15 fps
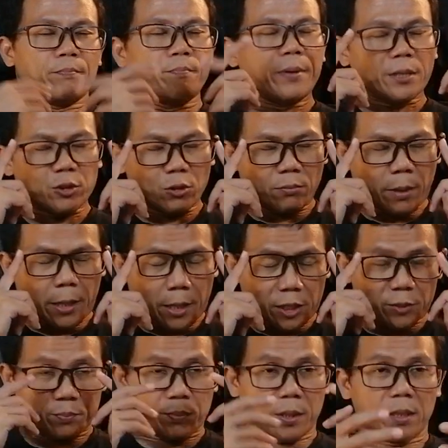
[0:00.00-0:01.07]
Based on my
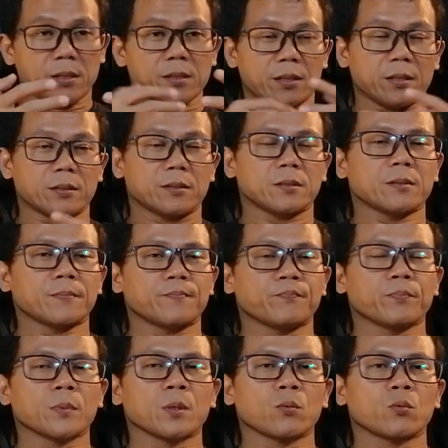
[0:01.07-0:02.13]
experience,
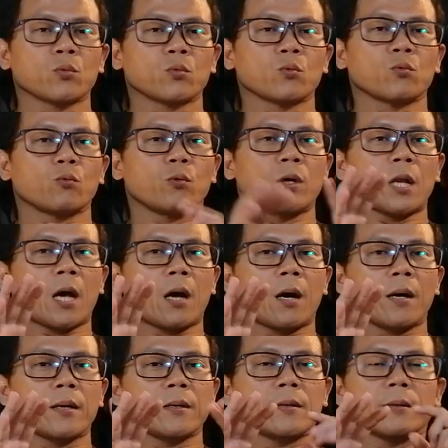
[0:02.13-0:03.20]
when
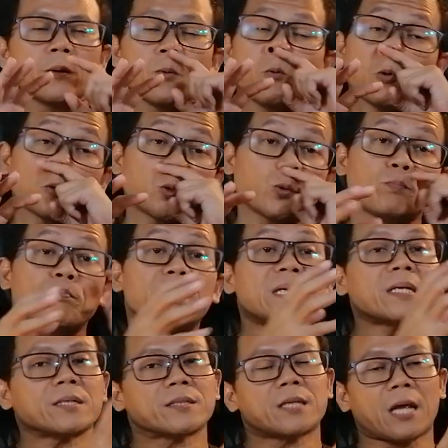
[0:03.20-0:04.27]
I want to
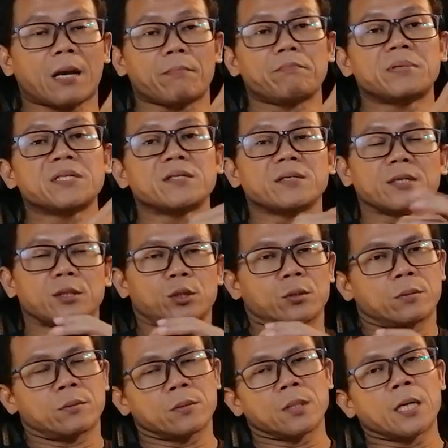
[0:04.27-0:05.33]
build a startup business,
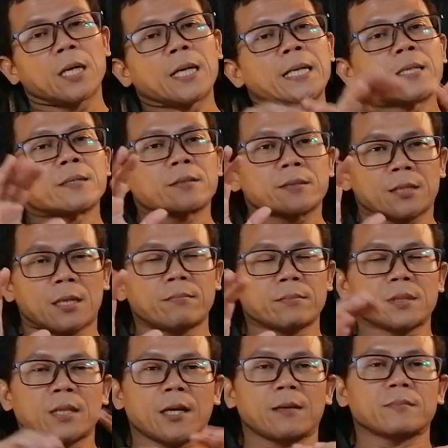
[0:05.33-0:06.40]

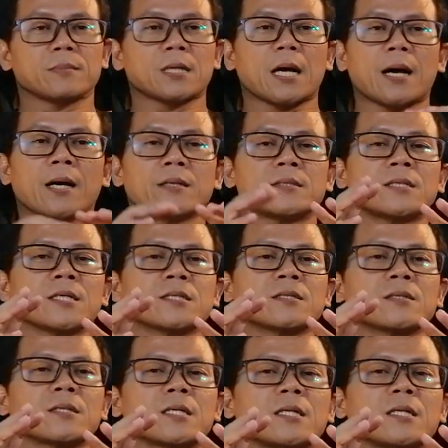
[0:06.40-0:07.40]
sometimes I just